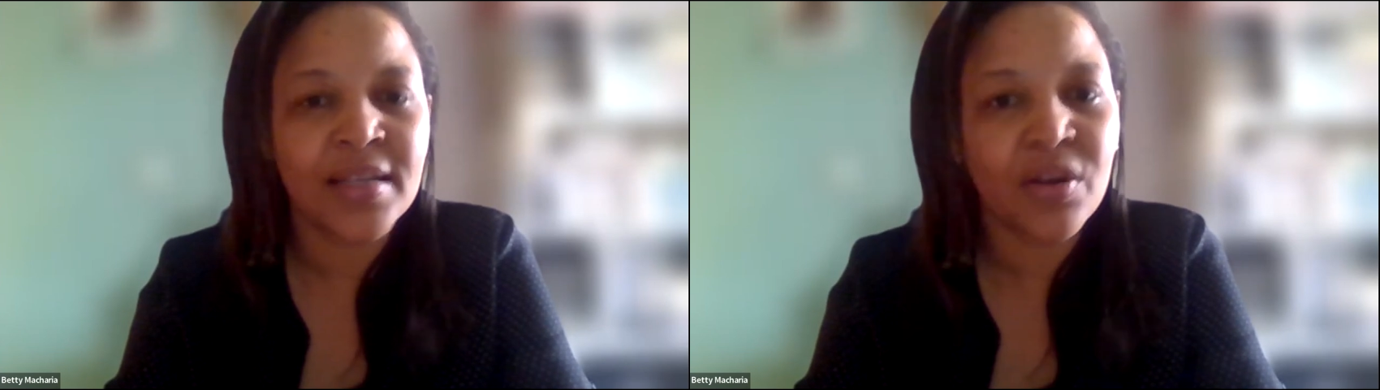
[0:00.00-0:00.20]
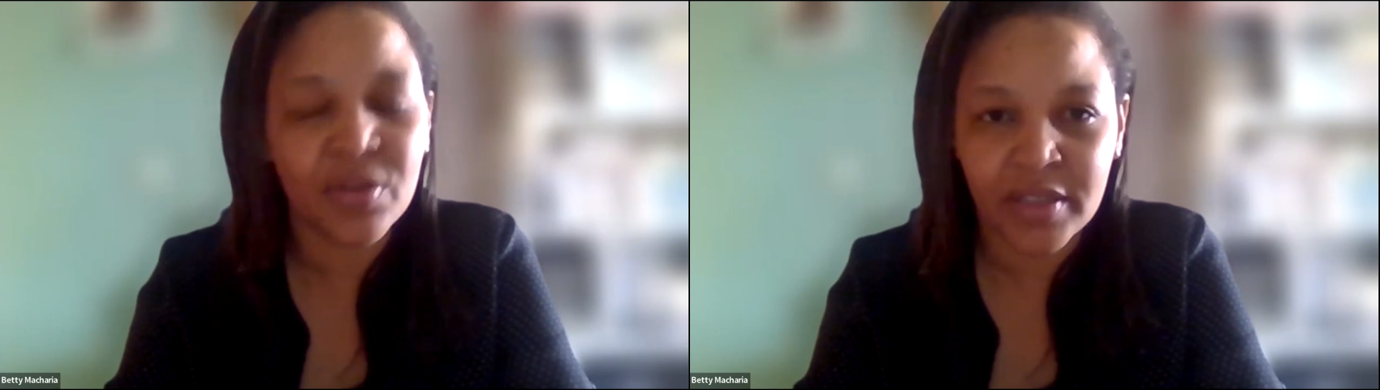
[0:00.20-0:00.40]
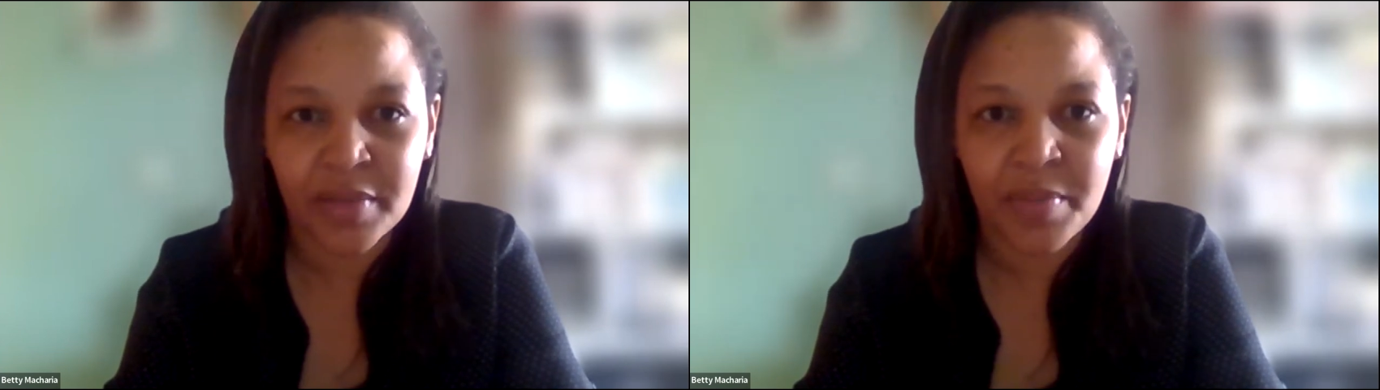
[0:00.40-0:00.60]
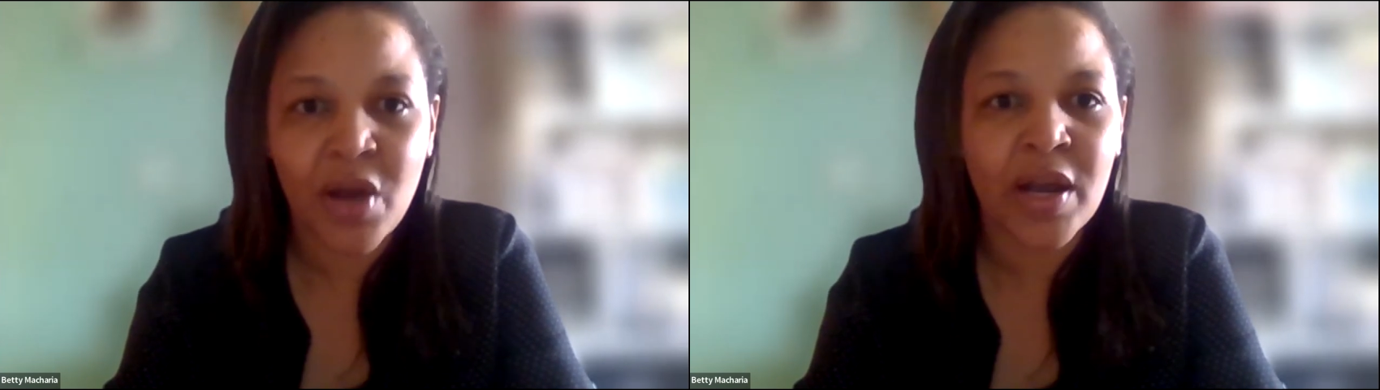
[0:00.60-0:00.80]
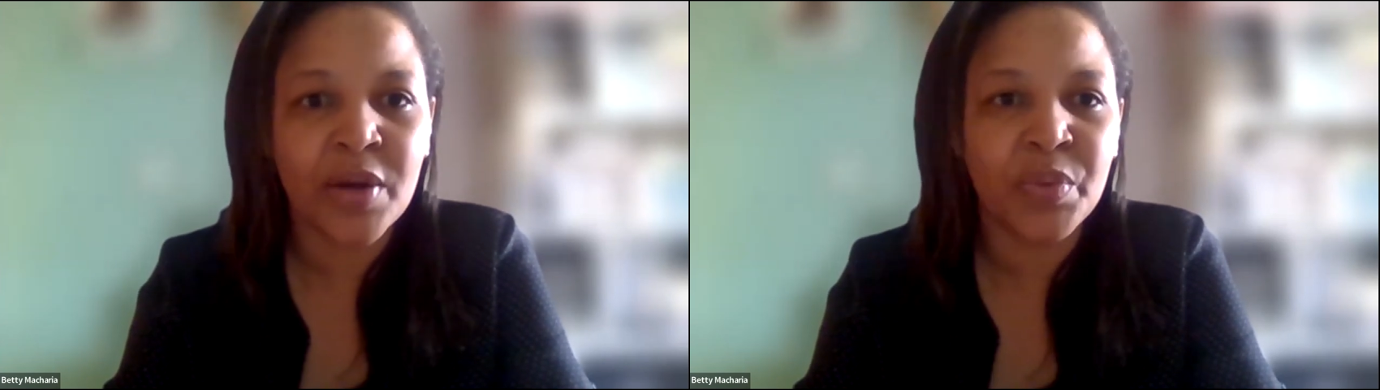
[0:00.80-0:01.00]
tackle them?
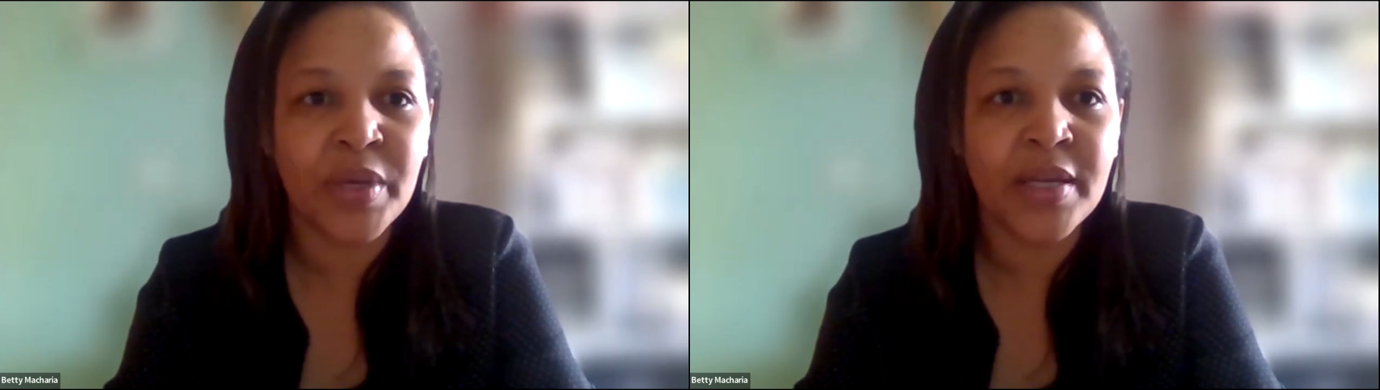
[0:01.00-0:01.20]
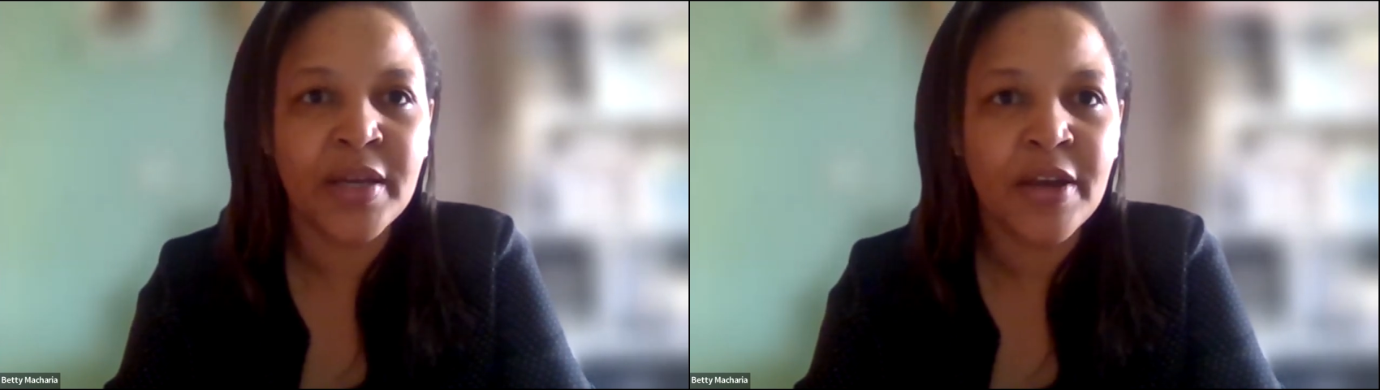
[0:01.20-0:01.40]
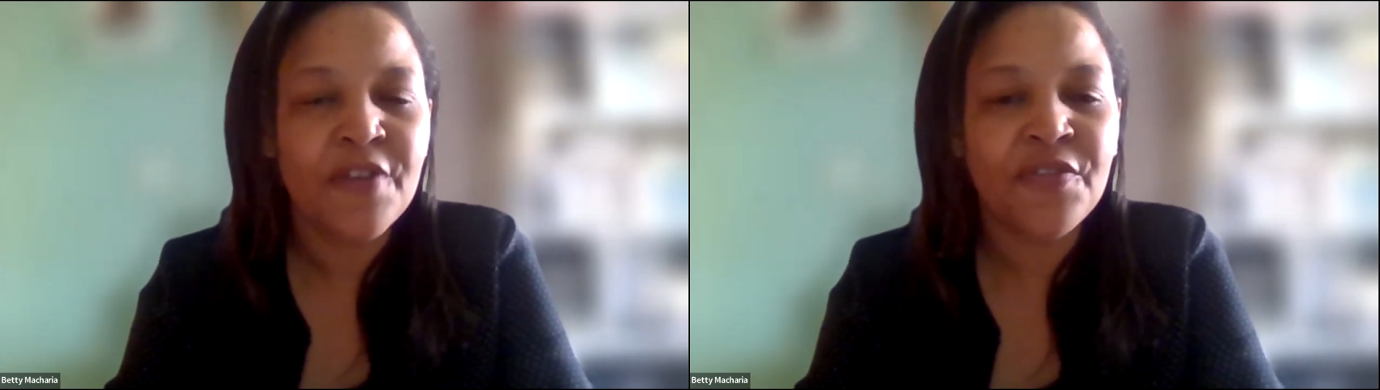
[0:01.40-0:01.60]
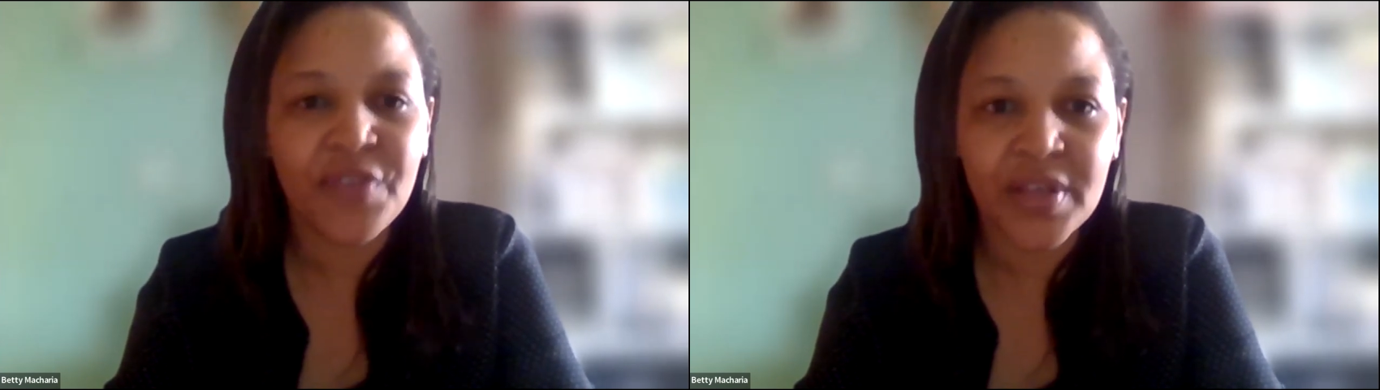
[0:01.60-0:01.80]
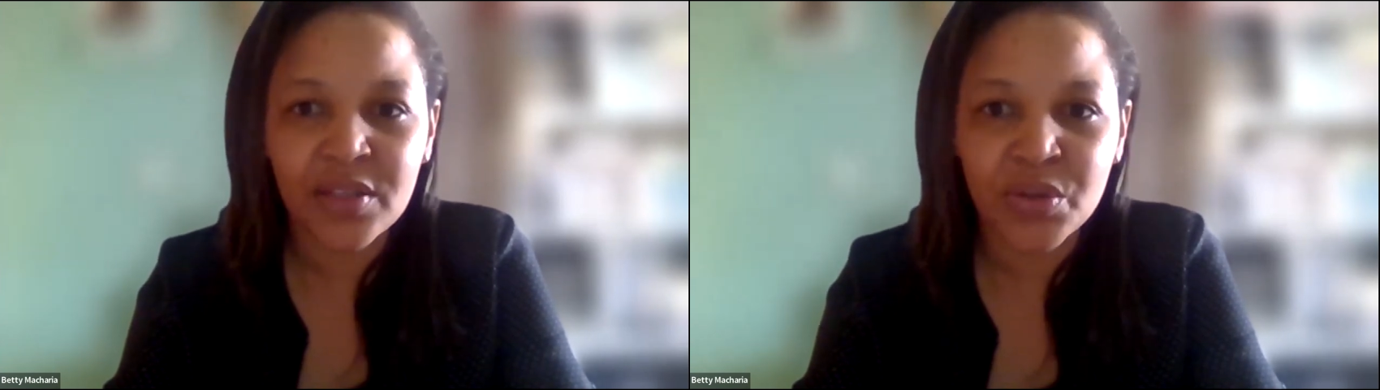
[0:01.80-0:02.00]
How can we
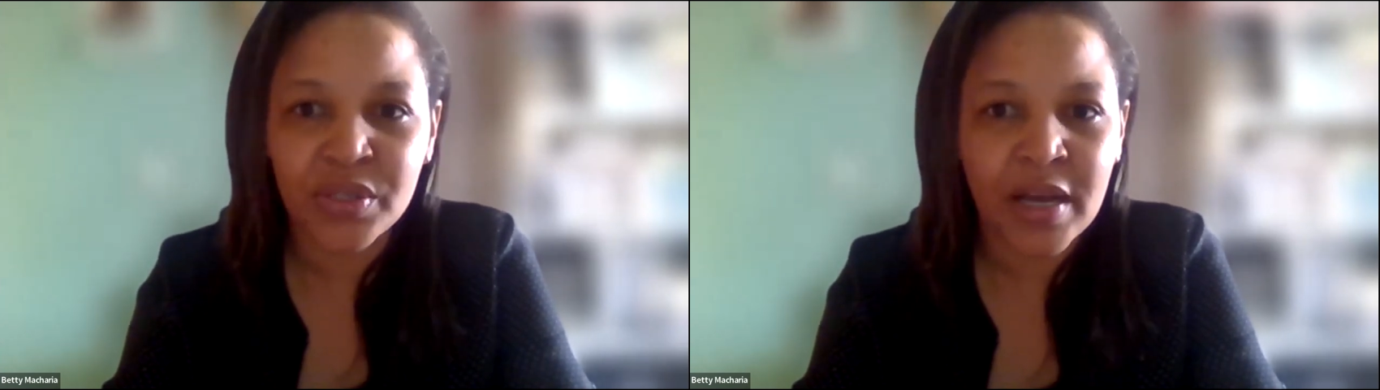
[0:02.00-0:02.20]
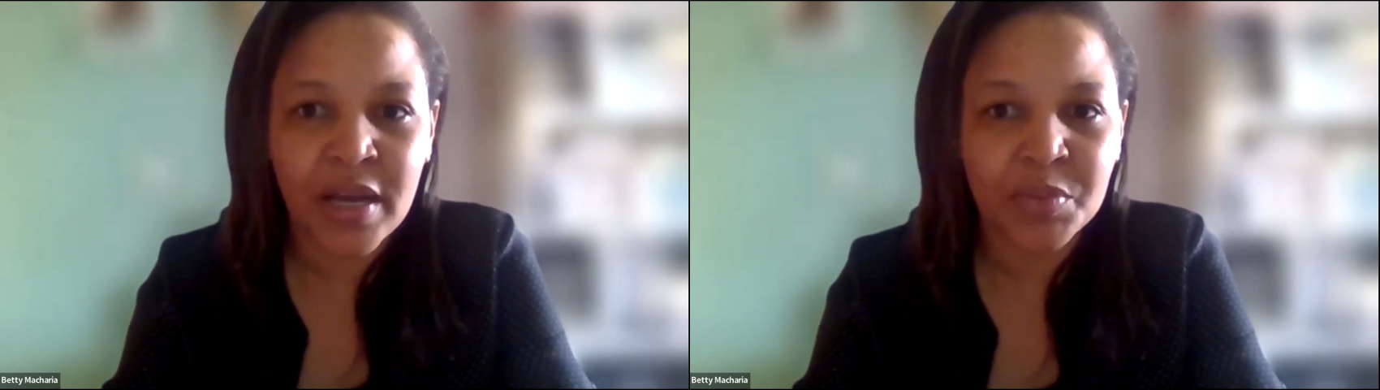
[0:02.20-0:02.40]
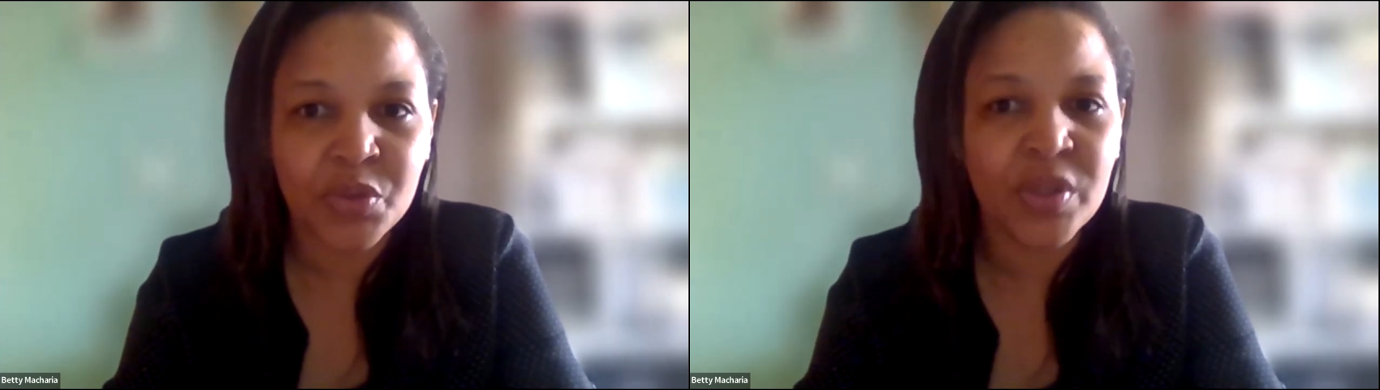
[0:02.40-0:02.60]
fill those gaps?